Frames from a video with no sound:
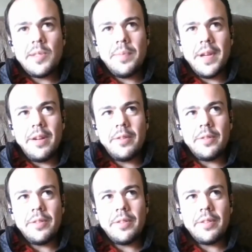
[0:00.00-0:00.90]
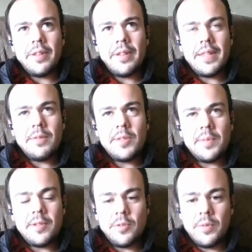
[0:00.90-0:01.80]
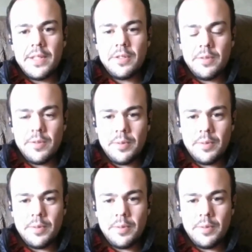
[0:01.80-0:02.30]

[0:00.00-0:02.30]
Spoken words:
about, I think I was about 22,